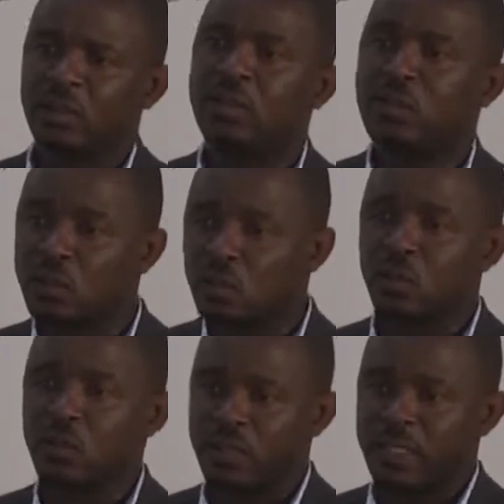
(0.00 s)

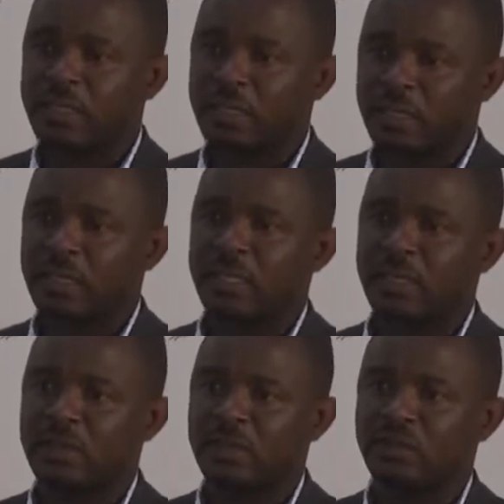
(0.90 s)
through that
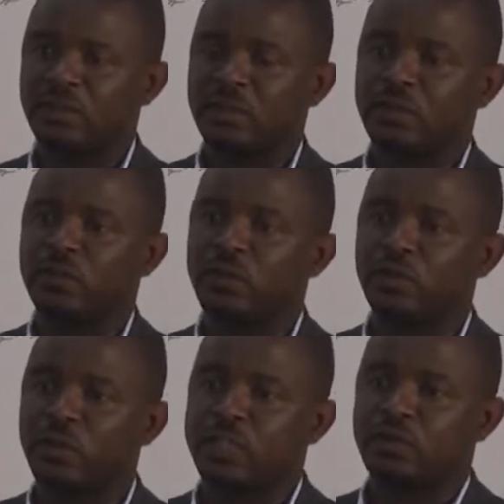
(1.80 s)
liaison office for
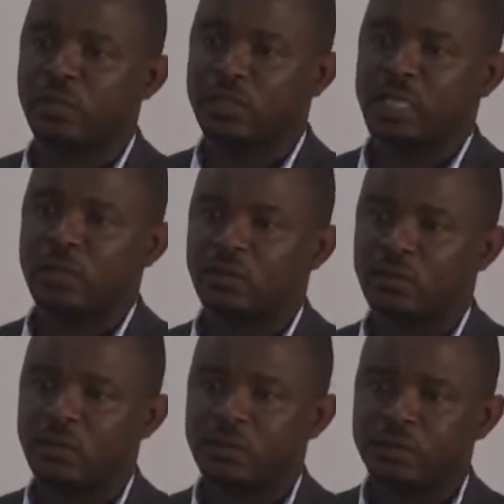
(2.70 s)

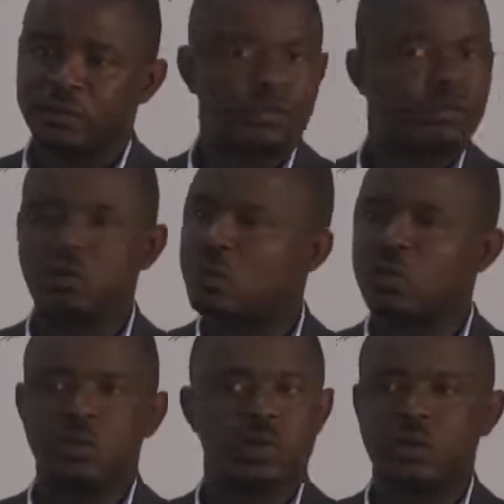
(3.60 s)
ZANU.
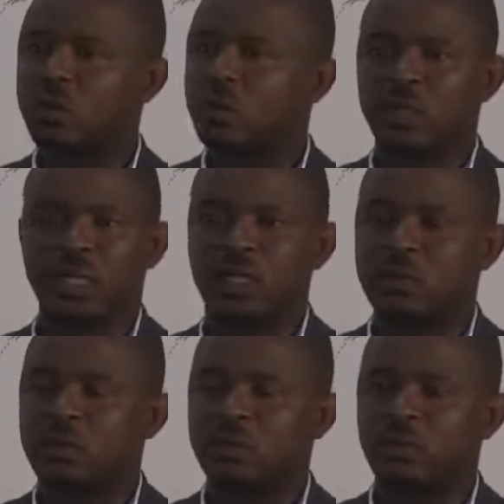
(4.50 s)
No regular.